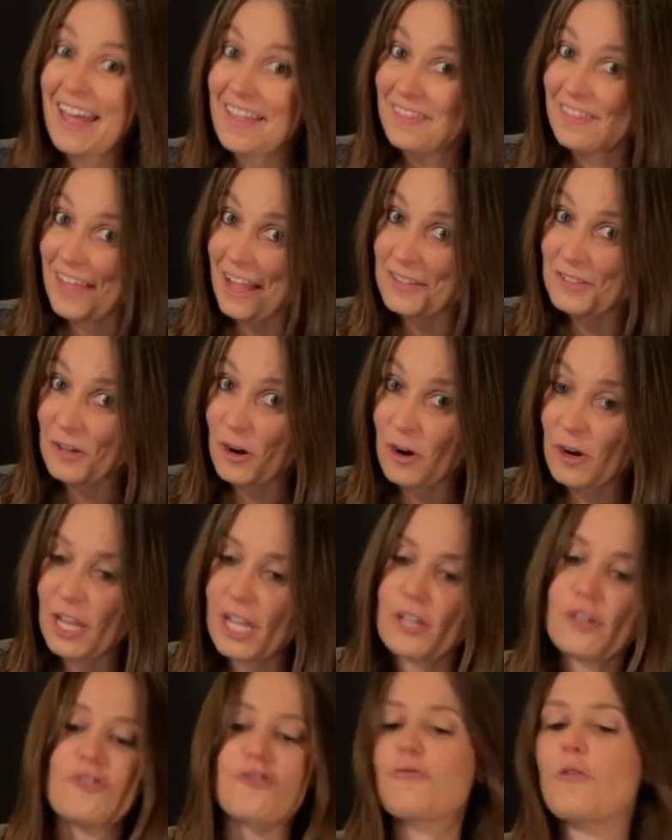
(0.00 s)
And that's
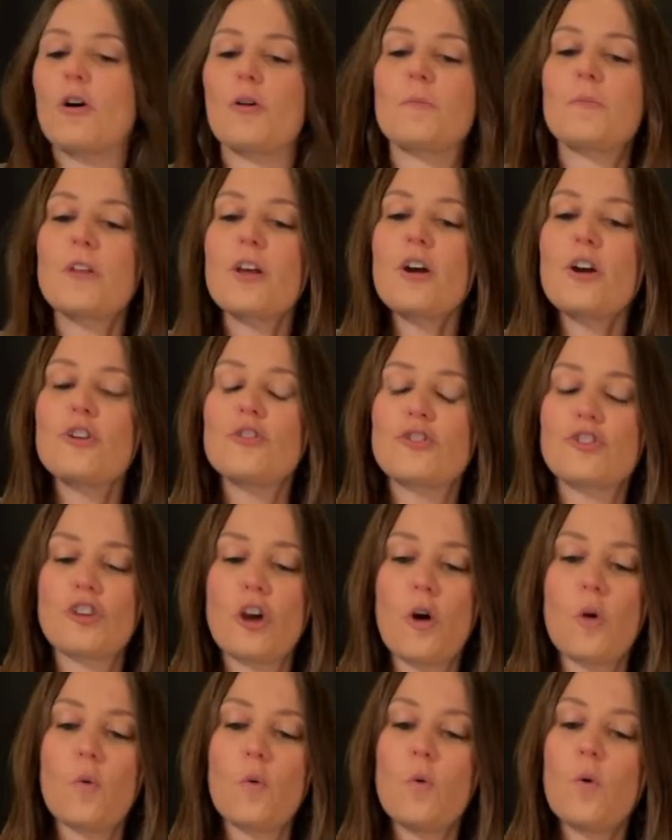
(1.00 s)
our intro.
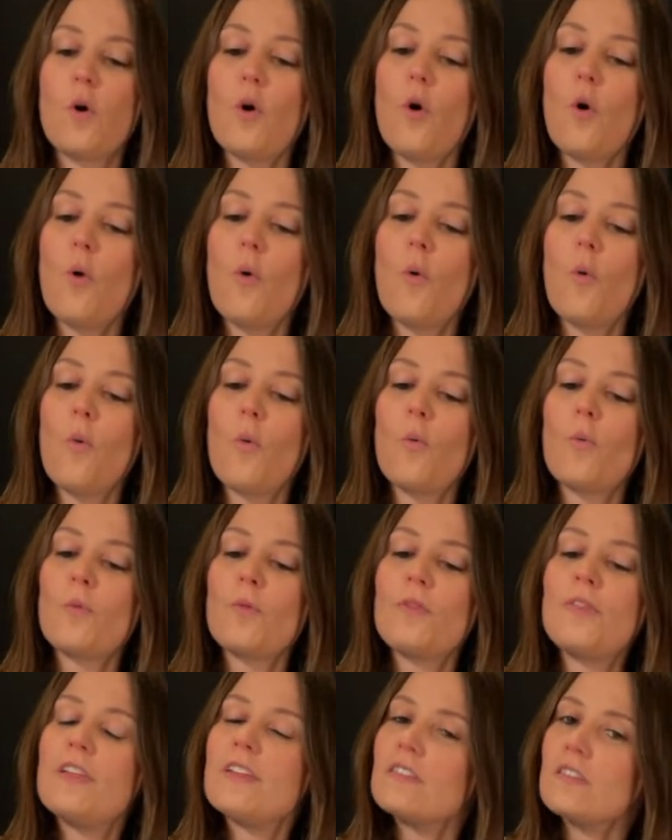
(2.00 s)
So
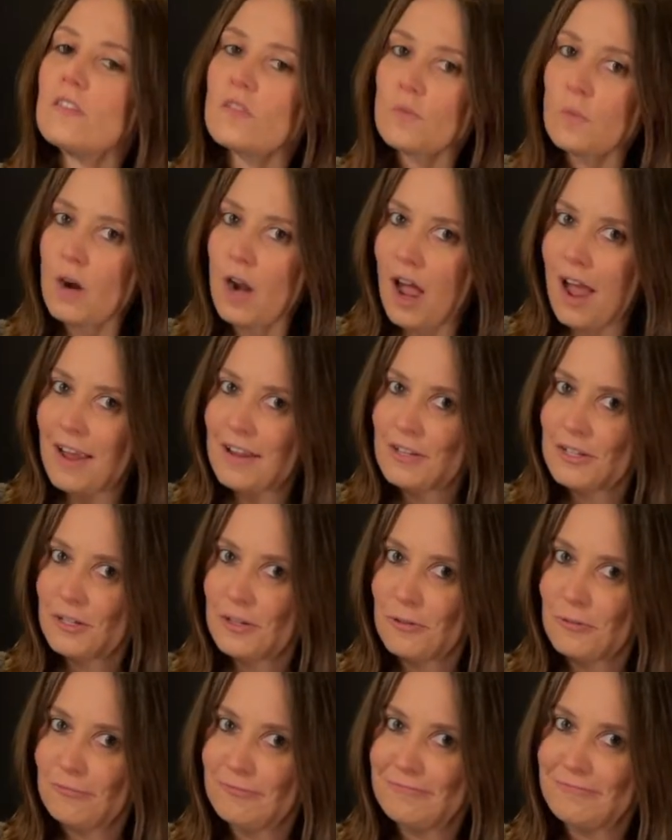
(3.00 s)
this is what I
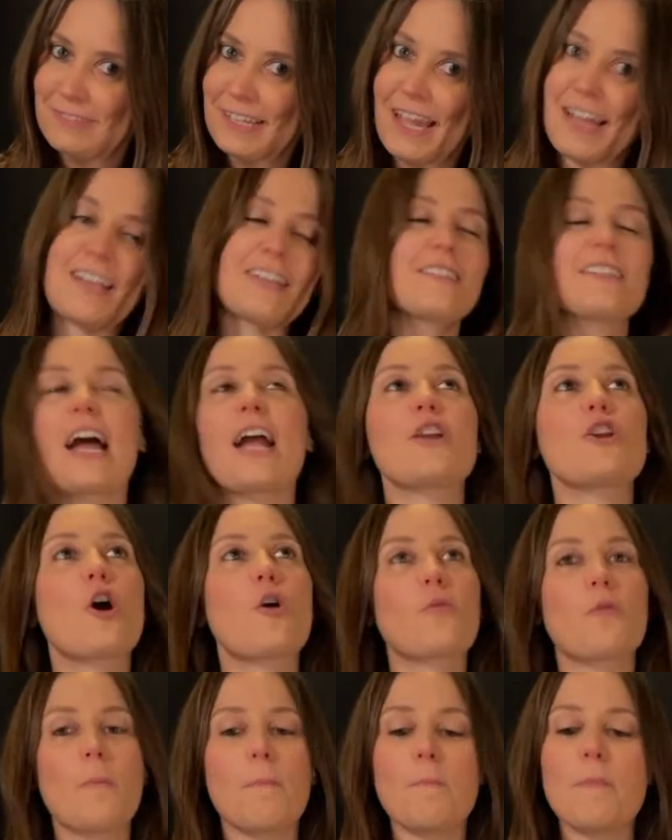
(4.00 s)
do, okay? Because I
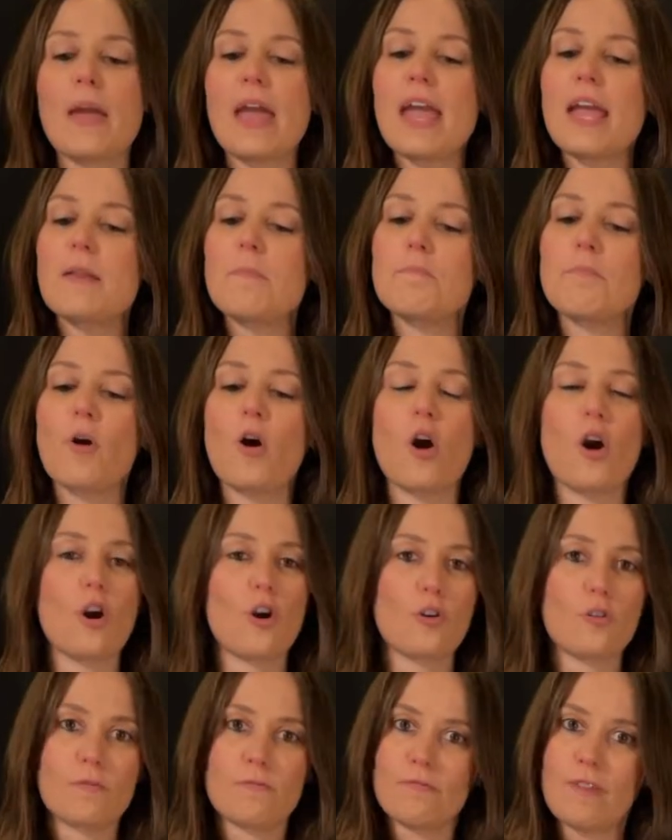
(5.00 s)
know the main
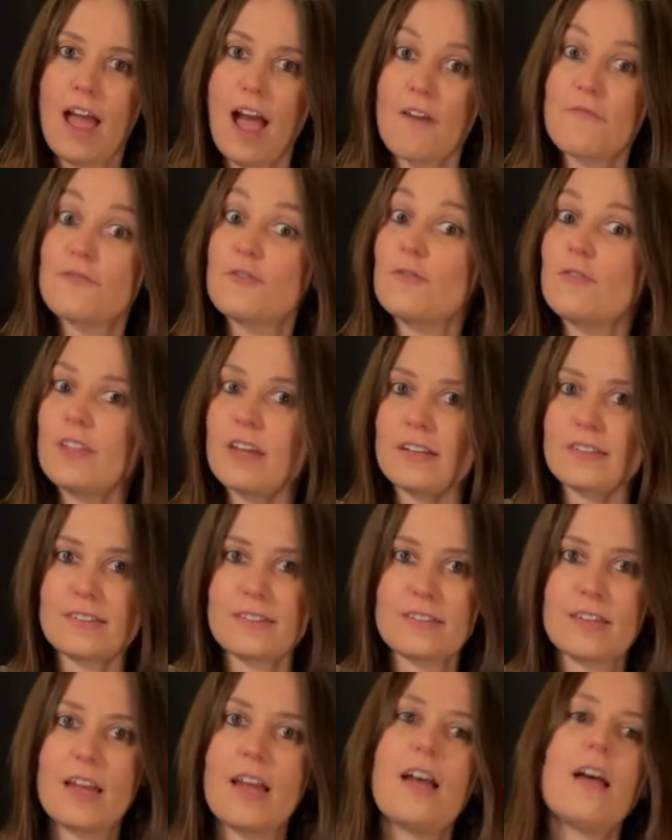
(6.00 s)
part after
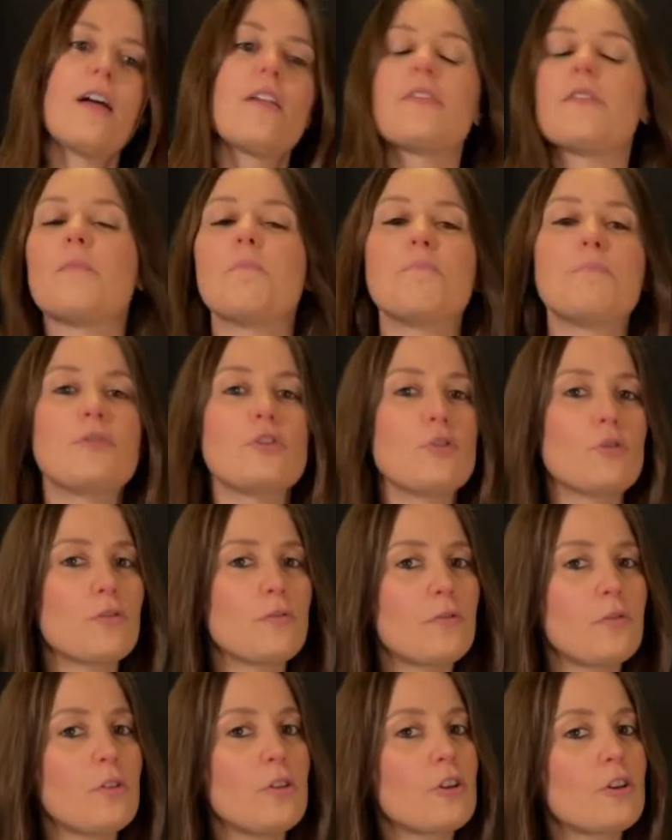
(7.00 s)
this, the
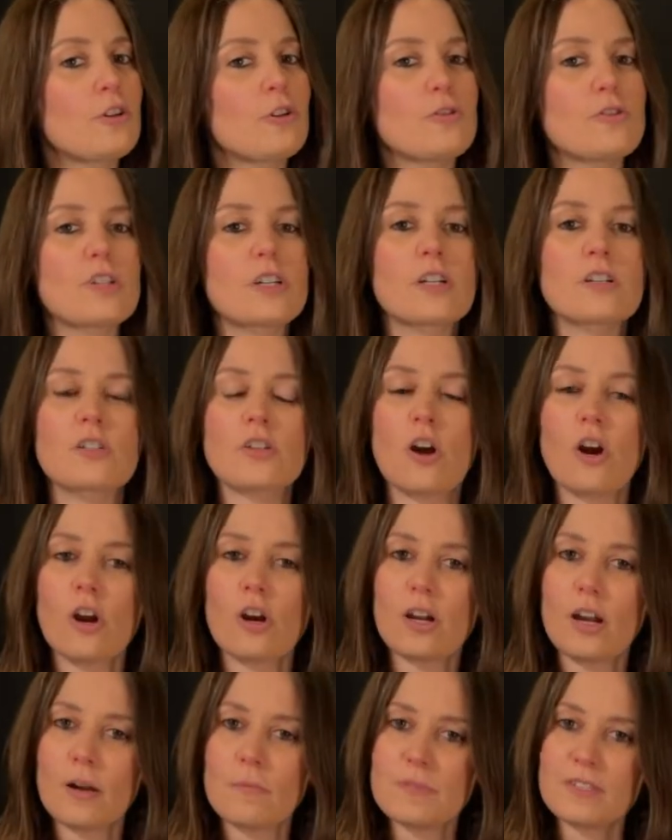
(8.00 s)
beautiful acoustic
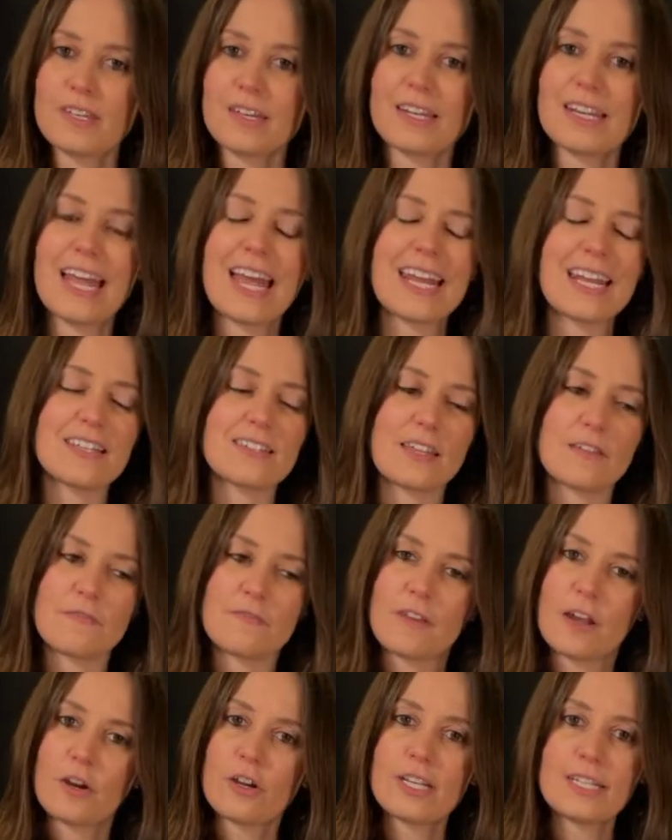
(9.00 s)
guitar comes in and is a
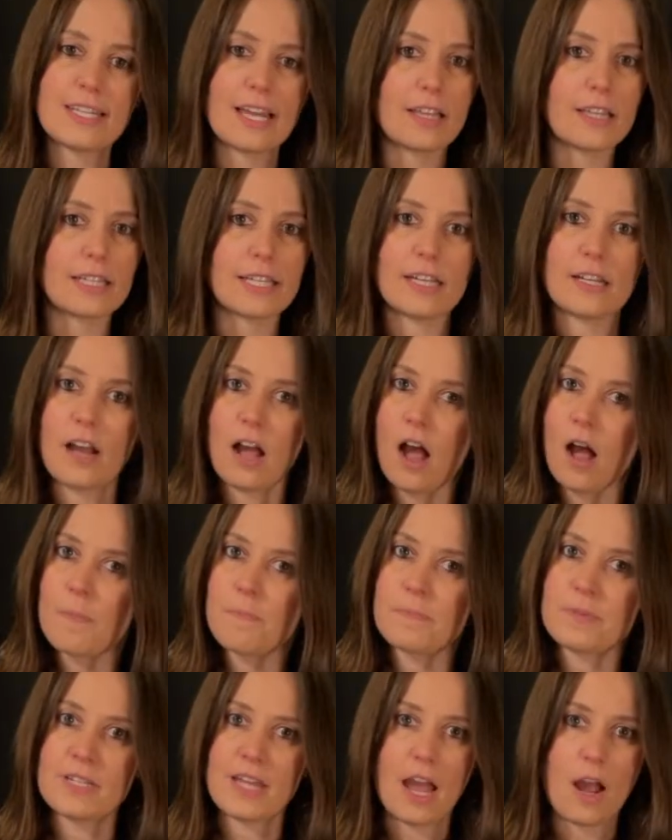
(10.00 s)
very delicate
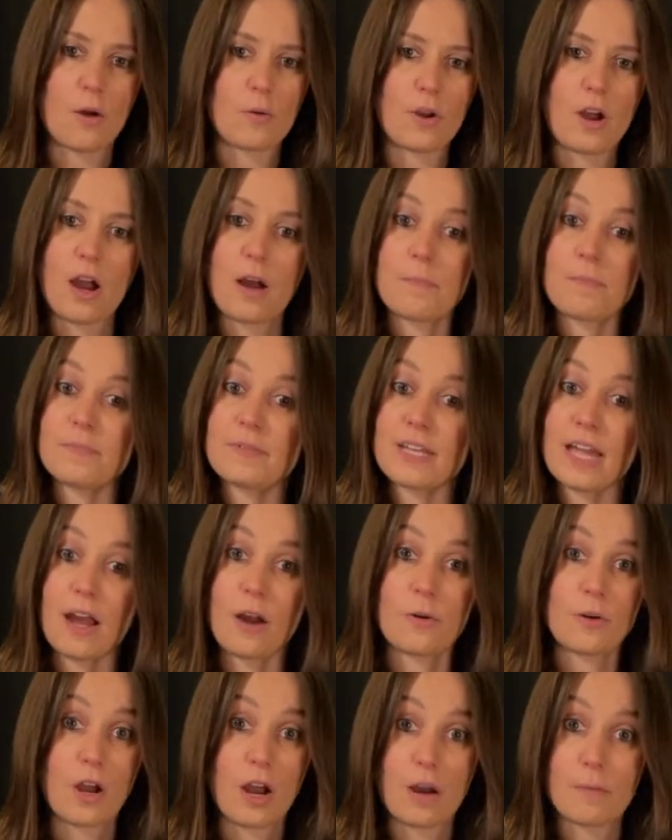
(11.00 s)
up, down, up,
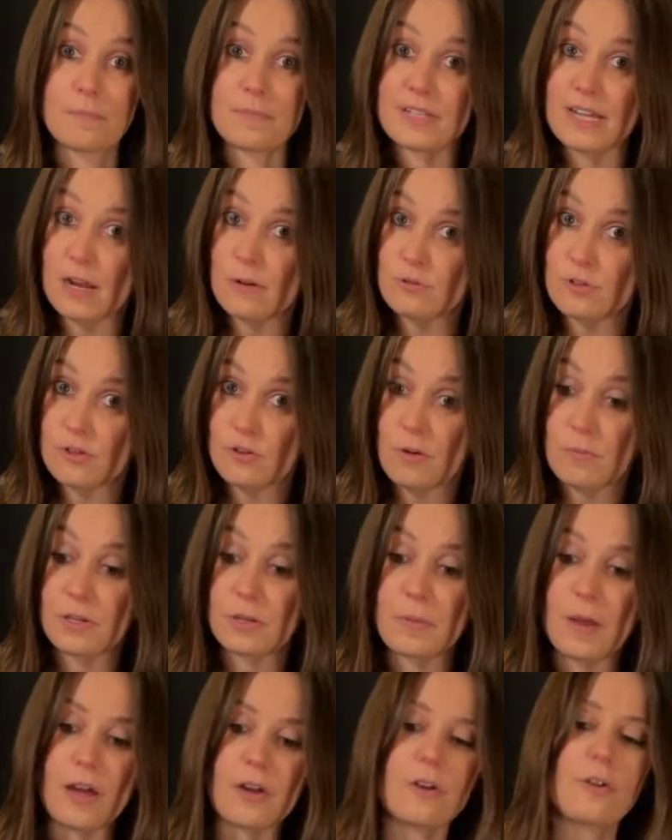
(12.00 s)
down, up, down
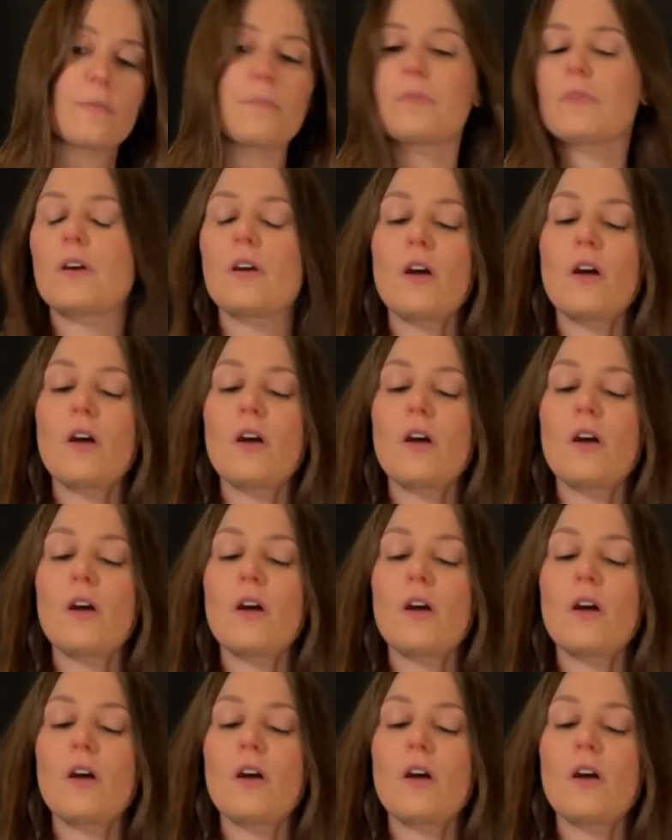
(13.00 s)
strumming pattern.